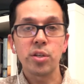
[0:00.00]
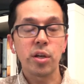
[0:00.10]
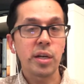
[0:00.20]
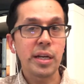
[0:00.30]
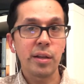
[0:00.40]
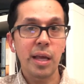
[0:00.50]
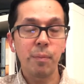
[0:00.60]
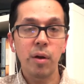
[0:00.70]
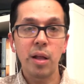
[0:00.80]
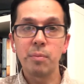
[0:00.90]
You're going to hear that
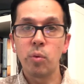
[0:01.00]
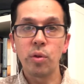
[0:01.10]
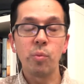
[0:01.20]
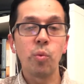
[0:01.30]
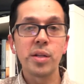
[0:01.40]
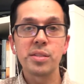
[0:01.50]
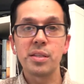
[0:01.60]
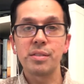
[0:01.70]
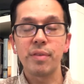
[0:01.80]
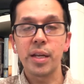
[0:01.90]
probably more than once in
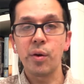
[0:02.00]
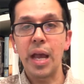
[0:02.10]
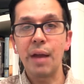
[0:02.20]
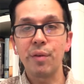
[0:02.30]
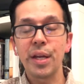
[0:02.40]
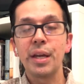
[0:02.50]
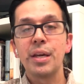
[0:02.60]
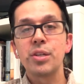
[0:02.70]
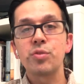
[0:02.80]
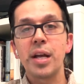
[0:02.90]
this video. Every
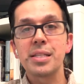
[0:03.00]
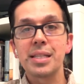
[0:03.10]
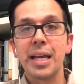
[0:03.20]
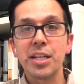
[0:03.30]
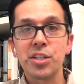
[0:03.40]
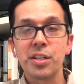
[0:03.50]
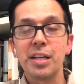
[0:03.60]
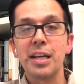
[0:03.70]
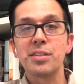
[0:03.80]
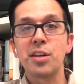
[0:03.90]
translation
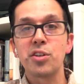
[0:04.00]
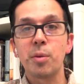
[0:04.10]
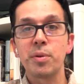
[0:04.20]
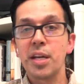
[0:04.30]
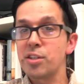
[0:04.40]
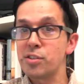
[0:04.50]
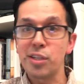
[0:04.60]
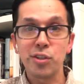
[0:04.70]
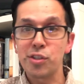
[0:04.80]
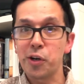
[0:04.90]
is an interpretation, so
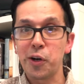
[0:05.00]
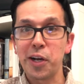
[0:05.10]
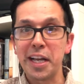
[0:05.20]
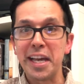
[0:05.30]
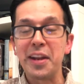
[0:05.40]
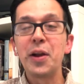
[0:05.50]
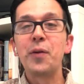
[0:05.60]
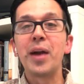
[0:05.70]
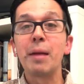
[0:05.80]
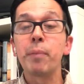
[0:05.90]
you just heard it again,
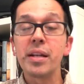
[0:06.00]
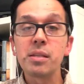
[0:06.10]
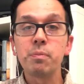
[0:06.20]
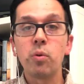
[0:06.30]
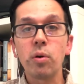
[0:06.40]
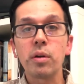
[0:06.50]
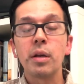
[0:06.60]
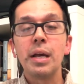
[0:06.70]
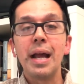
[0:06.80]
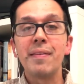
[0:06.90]
right? But it's important,
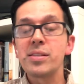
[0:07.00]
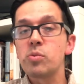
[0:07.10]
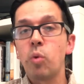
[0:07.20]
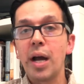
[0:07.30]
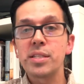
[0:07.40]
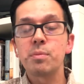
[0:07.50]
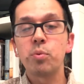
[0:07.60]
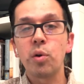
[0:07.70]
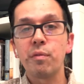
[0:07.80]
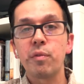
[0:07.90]
and this is why it's
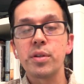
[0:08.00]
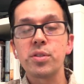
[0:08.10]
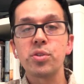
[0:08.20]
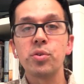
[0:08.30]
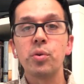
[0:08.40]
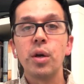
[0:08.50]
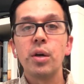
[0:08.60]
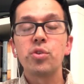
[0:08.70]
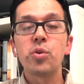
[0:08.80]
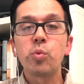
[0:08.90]
important for us to
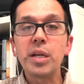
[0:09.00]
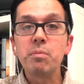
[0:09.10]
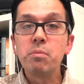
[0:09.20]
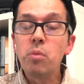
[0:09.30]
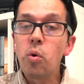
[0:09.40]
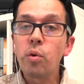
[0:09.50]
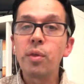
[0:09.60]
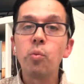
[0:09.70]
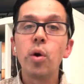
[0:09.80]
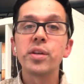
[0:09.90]
read more
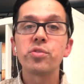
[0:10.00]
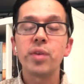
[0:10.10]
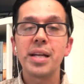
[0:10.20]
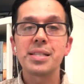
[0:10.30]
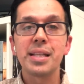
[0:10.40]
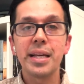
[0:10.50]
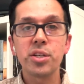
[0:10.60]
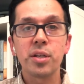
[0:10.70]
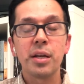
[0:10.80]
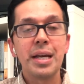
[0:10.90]
than one
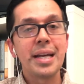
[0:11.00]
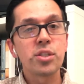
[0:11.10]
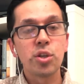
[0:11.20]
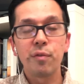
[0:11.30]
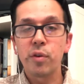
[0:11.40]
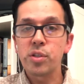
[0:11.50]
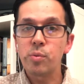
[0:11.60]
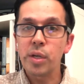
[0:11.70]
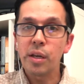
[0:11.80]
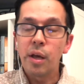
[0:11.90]
translation. It's good for us to
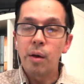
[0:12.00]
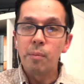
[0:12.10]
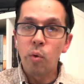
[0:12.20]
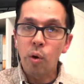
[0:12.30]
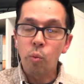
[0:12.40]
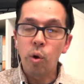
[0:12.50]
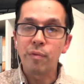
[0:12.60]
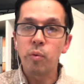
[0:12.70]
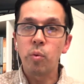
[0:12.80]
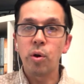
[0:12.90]
read more word
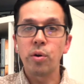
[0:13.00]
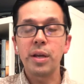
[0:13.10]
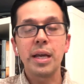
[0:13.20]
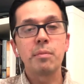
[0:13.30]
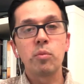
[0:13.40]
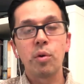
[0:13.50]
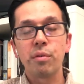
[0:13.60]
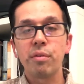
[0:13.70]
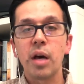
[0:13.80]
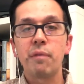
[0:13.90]
for word and more
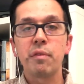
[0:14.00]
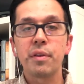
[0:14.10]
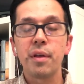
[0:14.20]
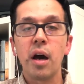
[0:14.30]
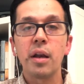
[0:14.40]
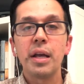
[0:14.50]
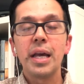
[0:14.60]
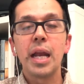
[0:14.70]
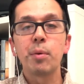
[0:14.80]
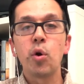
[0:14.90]
thought for thought.
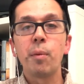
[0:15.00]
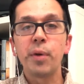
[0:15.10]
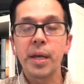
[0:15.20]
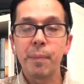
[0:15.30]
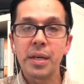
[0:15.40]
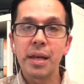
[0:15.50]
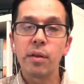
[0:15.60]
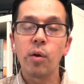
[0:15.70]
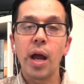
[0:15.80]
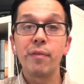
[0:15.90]
And I'm going to bring up another
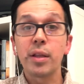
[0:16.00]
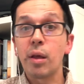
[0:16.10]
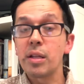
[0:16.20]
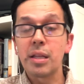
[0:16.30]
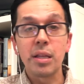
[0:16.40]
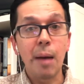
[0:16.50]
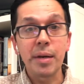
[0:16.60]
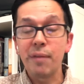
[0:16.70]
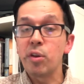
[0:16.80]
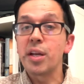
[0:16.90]
graphic that I'm going to
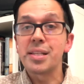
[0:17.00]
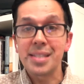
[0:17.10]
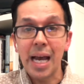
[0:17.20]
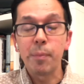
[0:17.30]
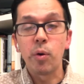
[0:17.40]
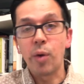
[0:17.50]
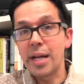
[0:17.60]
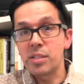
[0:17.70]
give you an example, right?